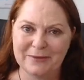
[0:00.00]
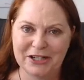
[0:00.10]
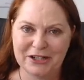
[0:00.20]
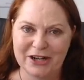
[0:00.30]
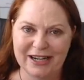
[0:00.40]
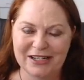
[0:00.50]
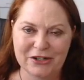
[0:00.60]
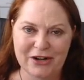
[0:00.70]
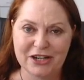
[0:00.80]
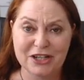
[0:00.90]
of my Trident
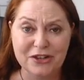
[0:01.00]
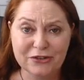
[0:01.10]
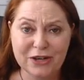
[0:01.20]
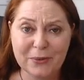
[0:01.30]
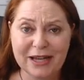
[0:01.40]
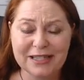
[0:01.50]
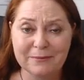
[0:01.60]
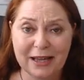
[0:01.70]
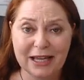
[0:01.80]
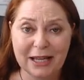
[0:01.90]
strategy. 3 ways
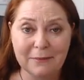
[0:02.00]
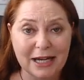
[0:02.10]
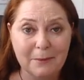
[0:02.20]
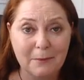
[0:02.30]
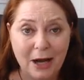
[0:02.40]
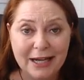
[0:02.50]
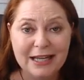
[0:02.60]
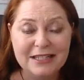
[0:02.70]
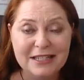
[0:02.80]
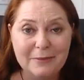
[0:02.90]
of making money: buying
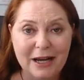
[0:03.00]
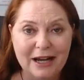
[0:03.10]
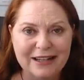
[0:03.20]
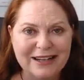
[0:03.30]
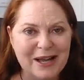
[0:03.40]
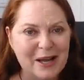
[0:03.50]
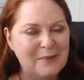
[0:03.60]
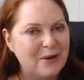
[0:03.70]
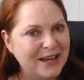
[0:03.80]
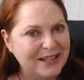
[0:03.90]
under the market,
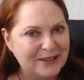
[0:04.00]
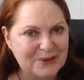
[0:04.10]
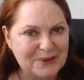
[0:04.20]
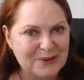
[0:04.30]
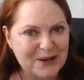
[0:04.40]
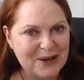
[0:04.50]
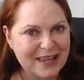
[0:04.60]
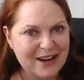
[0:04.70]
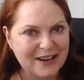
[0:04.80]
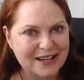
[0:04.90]
buying in a good growth
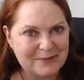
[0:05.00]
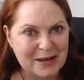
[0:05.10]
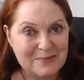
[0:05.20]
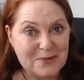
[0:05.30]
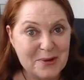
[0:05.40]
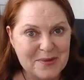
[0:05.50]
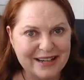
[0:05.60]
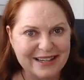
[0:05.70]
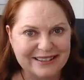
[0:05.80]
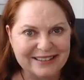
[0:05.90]
area to make more
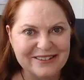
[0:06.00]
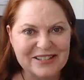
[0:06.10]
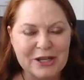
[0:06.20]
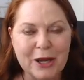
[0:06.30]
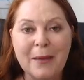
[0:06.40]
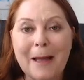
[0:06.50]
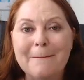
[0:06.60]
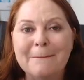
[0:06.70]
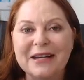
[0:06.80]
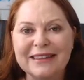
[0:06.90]
money in the long term,
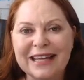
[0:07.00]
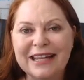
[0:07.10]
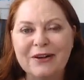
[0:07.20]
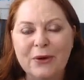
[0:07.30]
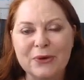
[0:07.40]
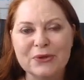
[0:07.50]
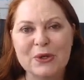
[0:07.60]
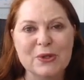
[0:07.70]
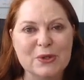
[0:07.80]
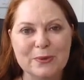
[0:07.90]
but then
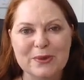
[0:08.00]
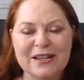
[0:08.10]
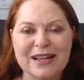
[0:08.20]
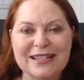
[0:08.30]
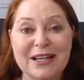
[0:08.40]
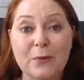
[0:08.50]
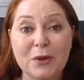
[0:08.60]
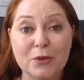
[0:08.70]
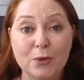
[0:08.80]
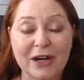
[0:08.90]
also supersizing it
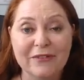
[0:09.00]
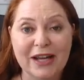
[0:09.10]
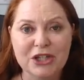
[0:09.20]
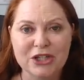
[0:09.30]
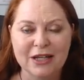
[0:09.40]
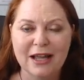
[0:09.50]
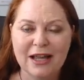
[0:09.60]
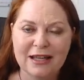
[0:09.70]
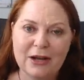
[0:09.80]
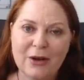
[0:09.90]
with renovation.
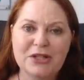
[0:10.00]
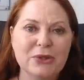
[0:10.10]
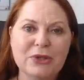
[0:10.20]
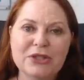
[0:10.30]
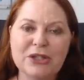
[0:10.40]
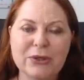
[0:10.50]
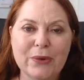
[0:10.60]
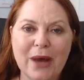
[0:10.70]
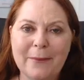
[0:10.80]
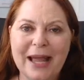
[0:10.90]
Now, I talked to
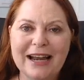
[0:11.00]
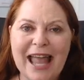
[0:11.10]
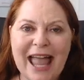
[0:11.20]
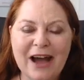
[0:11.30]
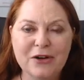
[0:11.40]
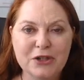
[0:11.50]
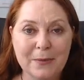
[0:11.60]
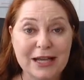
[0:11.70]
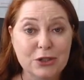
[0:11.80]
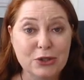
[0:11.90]
you about how to
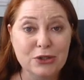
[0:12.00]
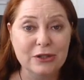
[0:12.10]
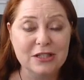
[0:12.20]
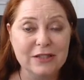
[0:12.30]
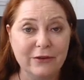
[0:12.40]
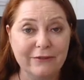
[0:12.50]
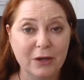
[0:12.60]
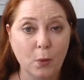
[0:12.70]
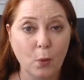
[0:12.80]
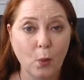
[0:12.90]
make $2 for
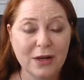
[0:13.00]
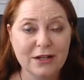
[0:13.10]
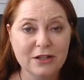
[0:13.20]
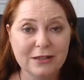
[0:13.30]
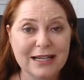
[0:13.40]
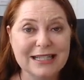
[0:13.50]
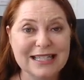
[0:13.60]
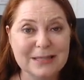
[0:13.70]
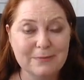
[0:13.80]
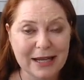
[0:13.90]
every $1
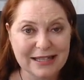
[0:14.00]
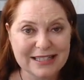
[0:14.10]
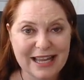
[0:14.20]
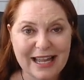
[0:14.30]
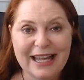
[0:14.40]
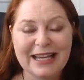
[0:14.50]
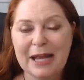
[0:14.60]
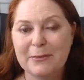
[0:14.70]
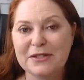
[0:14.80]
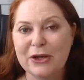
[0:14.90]
spent in
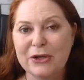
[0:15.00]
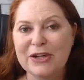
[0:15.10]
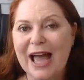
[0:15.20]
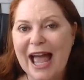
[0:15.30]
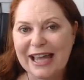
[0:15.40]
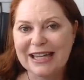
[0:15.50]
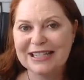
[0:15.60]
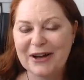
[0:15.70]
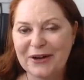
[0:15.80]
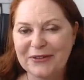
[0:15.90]
episode
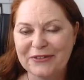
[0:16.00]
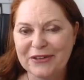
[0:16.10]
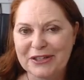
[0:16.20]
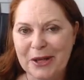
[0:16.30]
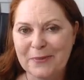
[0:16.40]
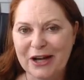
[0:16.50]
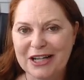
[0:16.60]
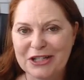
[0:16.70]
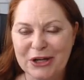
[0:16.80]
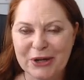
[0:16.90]
8 of the First Home
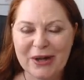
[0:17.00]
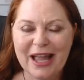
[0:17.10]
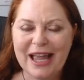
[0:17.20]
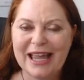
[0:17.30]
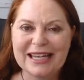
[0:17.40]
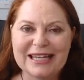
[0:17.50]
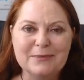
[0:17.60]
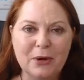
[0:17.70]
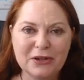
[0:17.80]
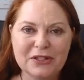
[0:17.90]
Buyers Show. It
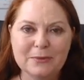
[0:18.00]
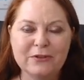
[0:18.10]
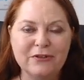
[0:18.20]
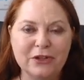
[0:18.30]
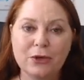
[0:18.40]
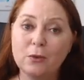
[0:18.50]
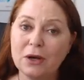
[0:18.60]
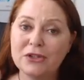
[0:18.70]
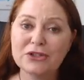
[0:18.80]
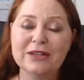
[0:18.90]
is possible for you,
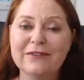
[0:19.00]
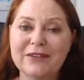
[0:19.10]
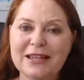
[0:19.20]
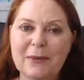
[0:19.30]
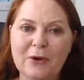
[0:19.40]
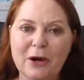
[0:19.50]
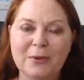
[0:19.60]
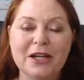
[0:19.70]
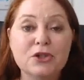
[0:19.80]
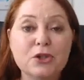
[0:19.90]
whilst you're living in that
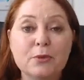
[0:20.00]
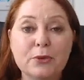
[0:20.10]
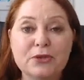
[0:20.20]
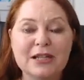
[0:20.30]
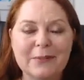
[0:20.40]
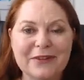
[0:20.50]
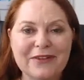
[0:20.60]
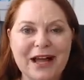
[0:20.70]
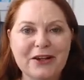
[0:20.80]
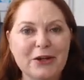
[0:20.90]
property, to boost up the
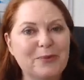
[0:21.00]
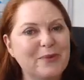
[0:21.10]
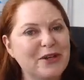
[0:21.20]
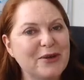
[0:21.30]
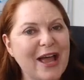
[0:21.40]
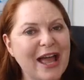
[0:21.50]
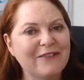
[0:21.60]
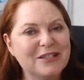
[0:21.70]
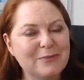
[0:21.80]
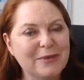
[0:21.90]
value, but you
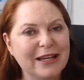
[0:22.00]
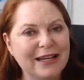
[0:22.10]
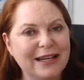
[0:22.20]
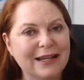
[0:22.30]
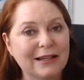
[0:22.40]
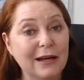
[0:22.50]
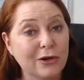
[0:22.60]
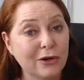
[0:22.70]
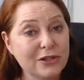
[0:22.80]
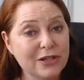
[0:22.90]
have to be in
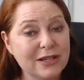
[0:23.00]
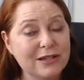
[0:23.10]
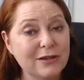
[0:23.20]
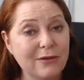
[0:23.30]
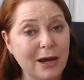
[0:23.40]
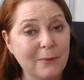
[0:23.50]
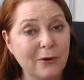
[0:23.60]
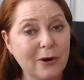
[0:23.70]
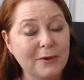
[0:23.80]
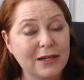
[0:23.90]
not just the right
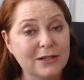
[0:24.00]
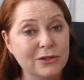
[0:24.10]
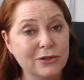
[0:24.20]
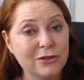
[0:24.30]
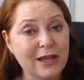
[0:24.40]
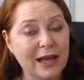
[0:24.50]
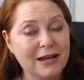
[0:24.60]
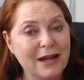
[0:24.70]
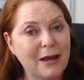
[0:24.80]
property to do that,